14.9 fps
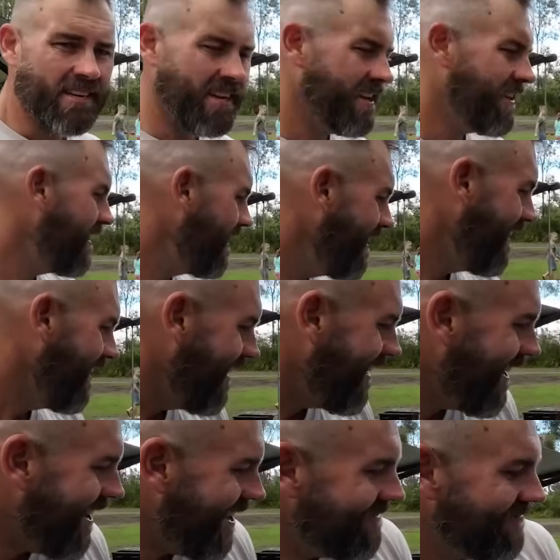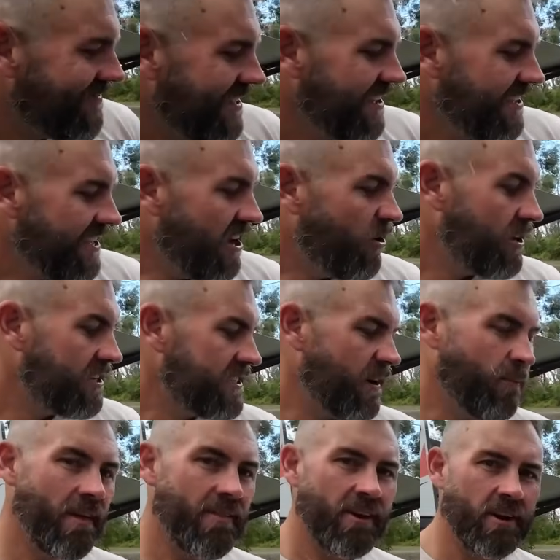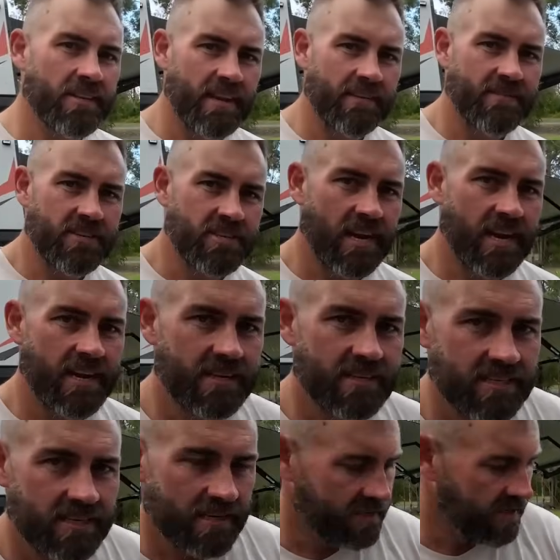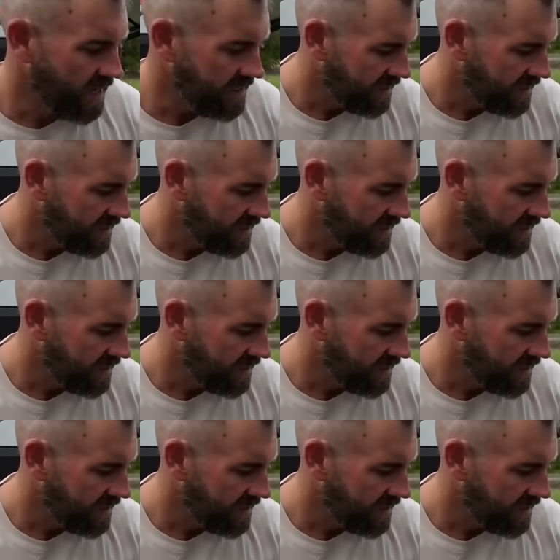you know. Yeah, already said. One thing I did have to change is I had